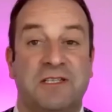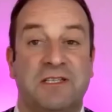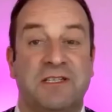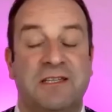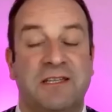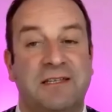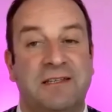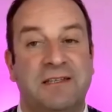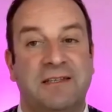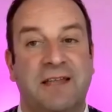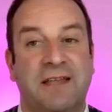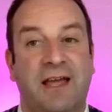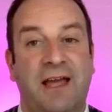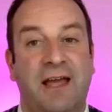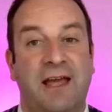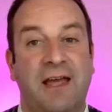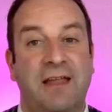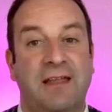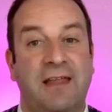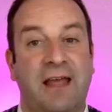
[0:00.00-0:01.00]
a lot, hasn't it?
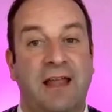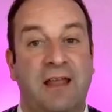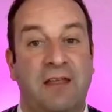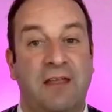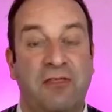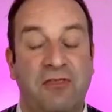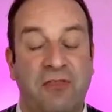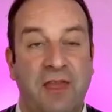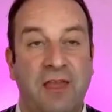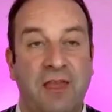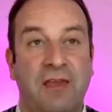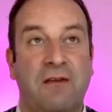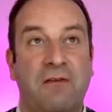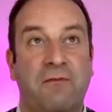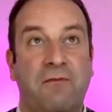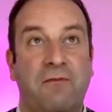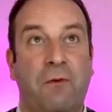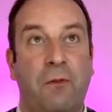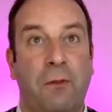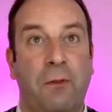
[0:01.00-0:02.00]
And I
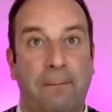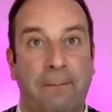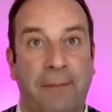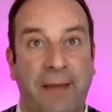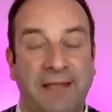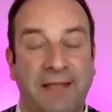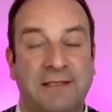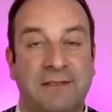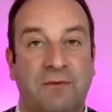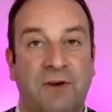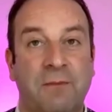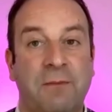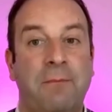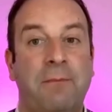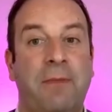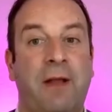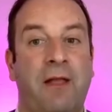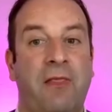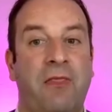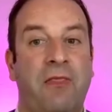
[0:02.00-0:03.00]
think for the better. What
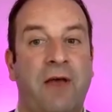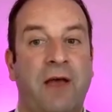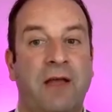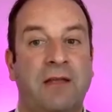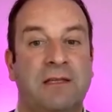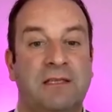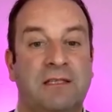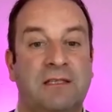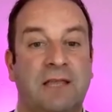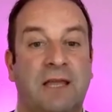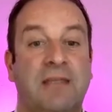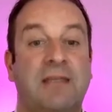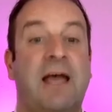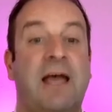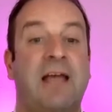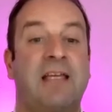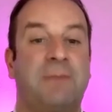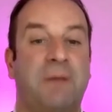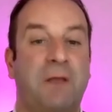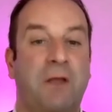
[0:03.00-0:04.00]
I mean by that is
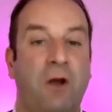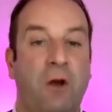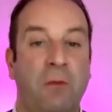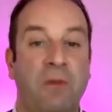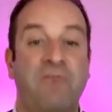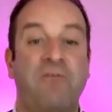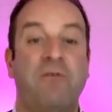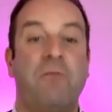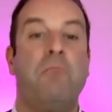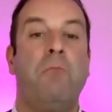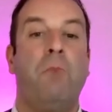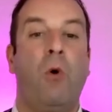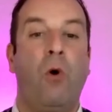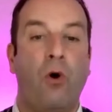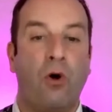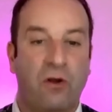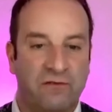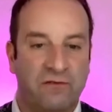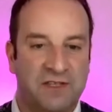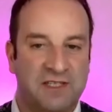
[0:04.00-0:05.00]
it has become even
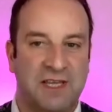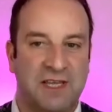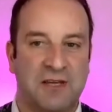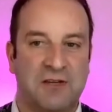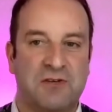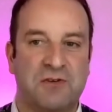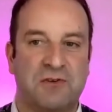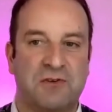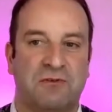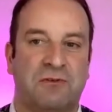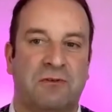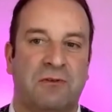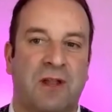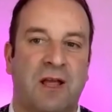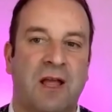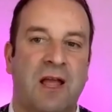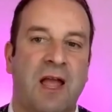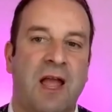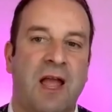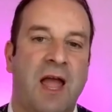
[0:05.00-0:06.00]
more
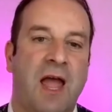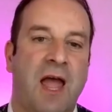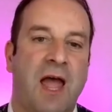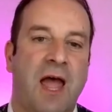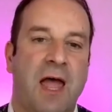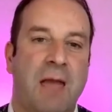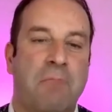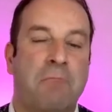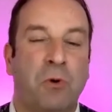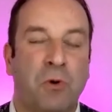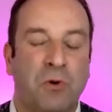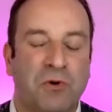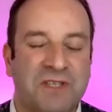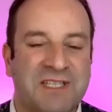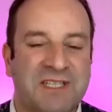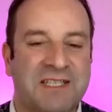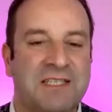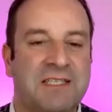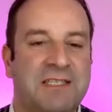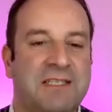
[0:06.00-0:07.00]
conversational and
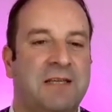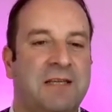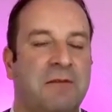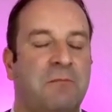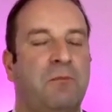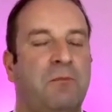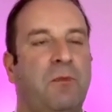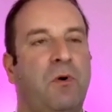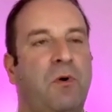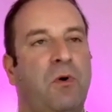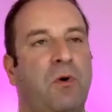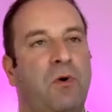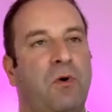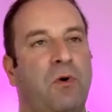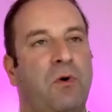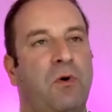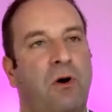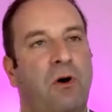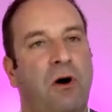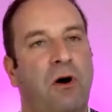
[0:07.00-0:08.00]
more sincere,
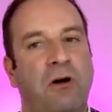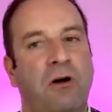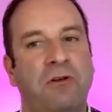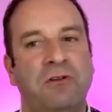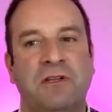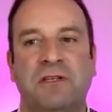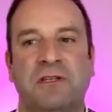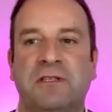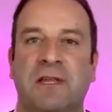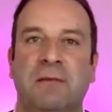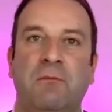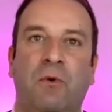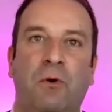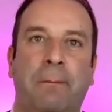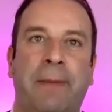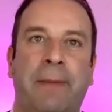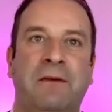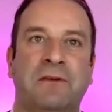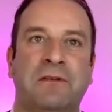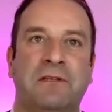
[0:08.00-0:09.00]
more honest,
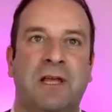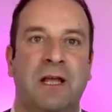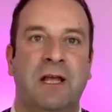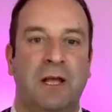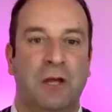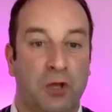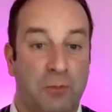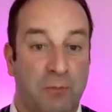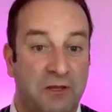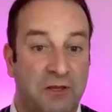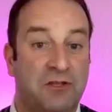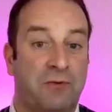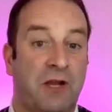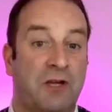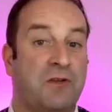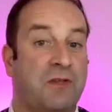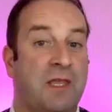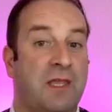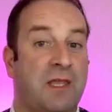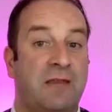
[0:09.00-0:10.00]
and more about
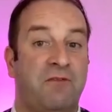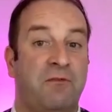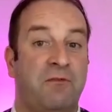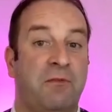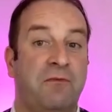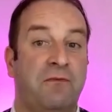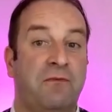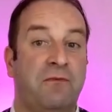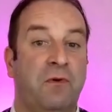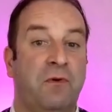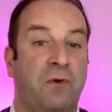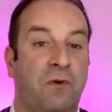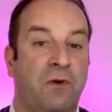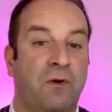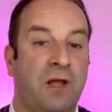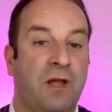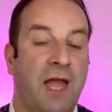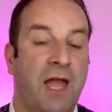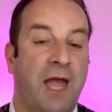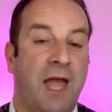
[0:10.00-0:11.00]
human interaction than ever
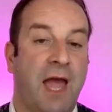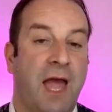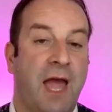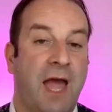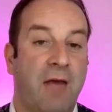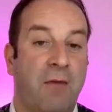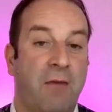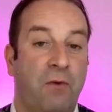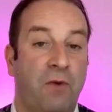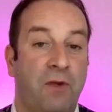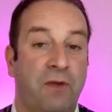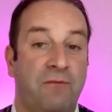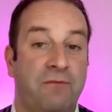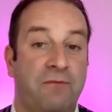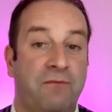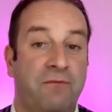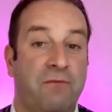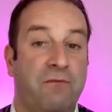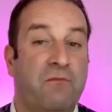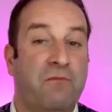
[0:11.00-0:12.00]
before.
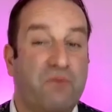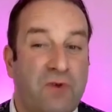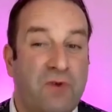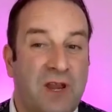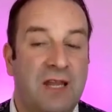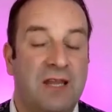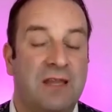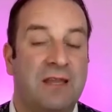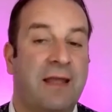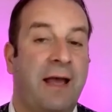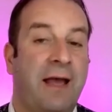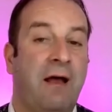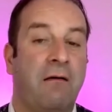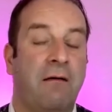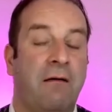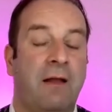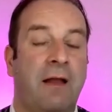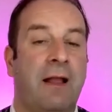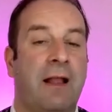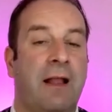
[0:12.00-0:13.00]
And we've really
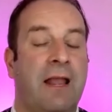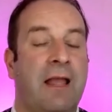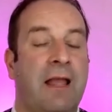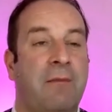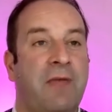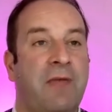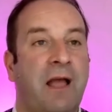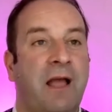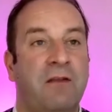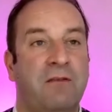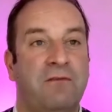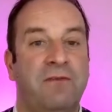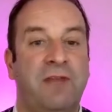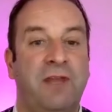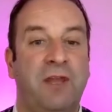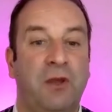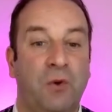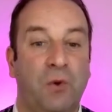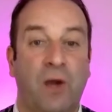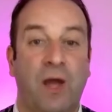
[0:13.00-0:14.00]
now claimed that
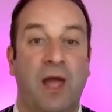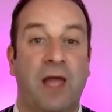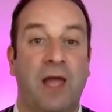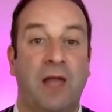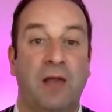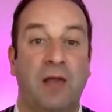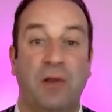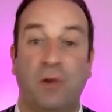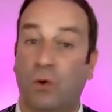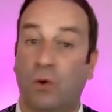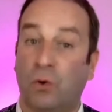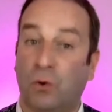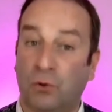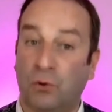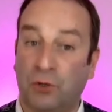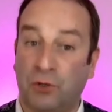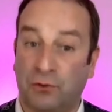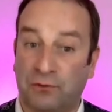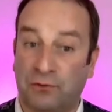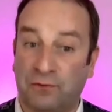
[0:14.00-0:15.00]
kind of video and
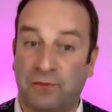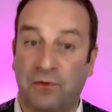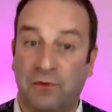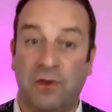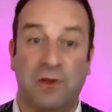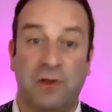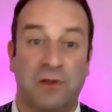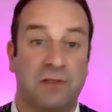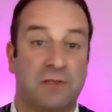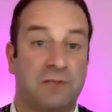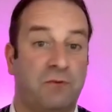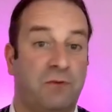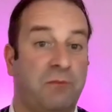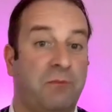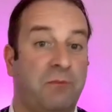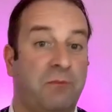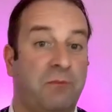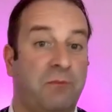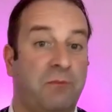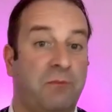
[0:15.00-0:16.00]
audio first,
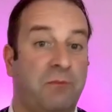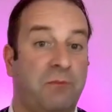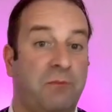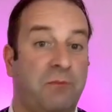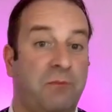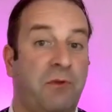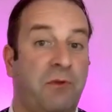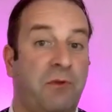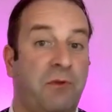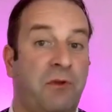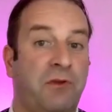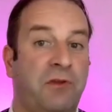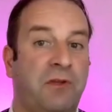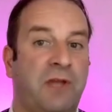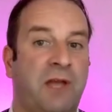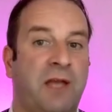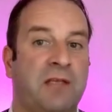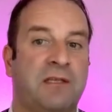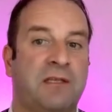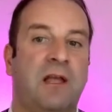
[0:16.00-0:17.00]
with
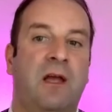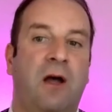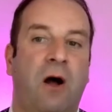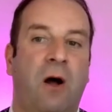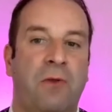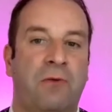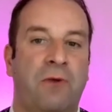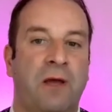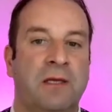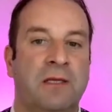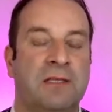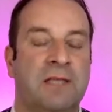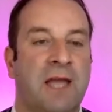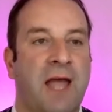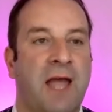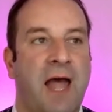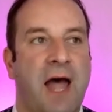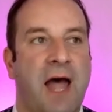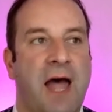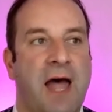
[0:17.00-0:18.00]
podcast
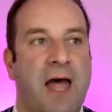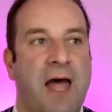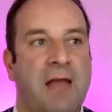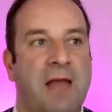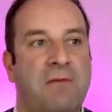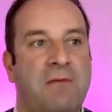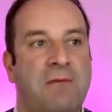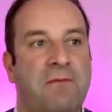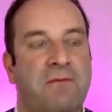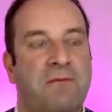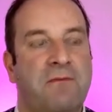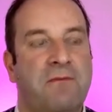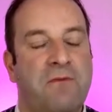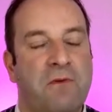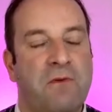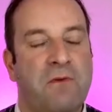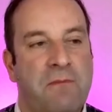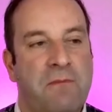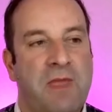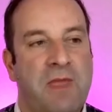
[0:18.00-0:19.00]
on the rise.
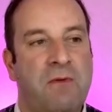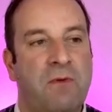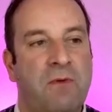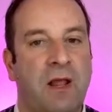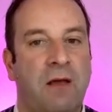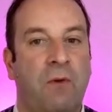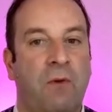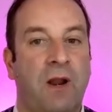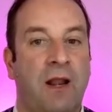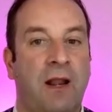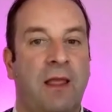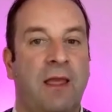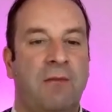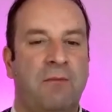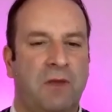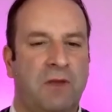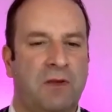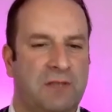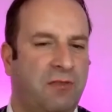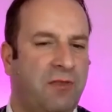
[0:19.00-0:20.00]
And for
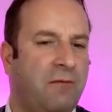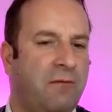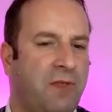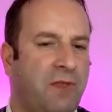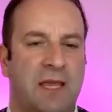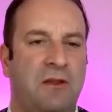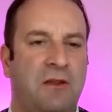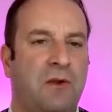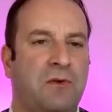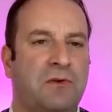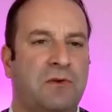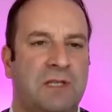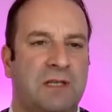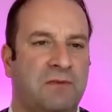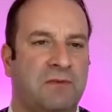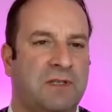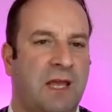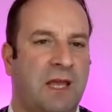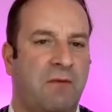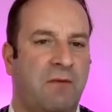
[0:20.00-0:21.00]
me, what I like,
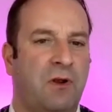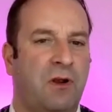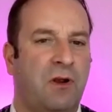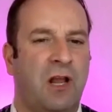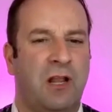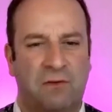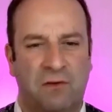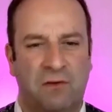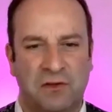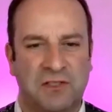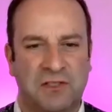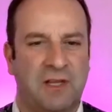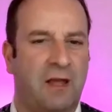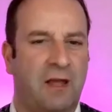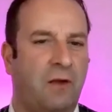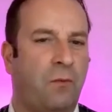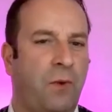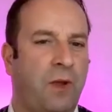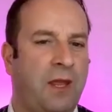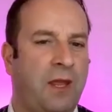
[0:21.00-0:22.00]
because I think for the last
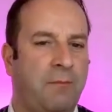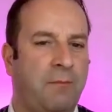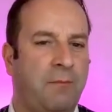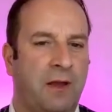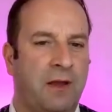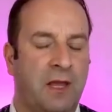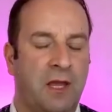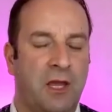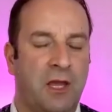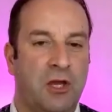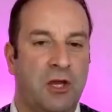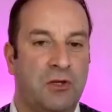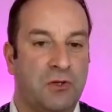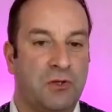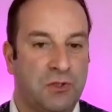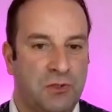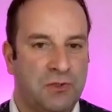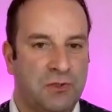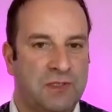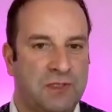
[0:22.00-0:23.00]
10 years, give or take, we've kind
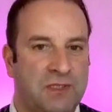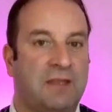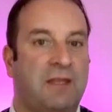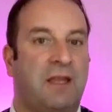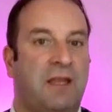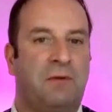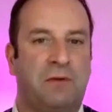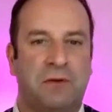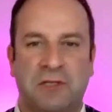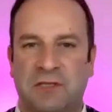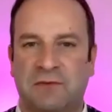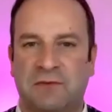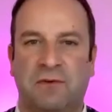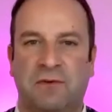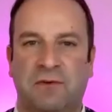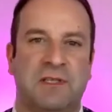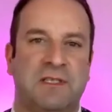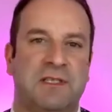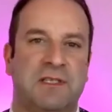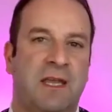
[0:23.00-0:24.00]
of lost our way by
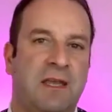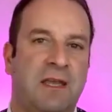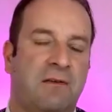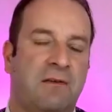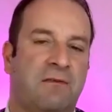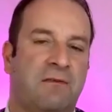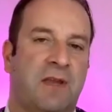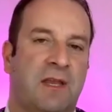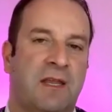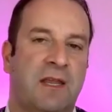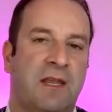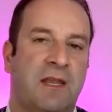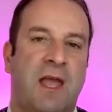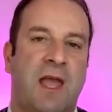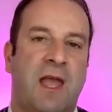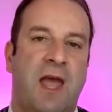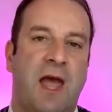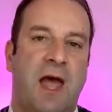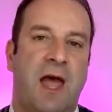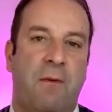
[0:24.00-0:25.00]
just using
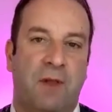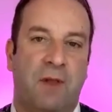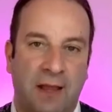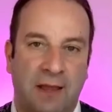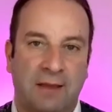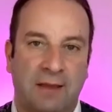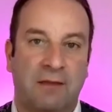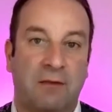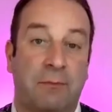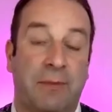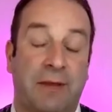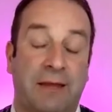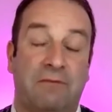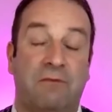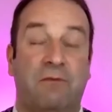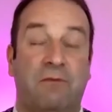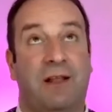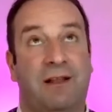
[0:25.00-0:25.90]
technology for the sake of it.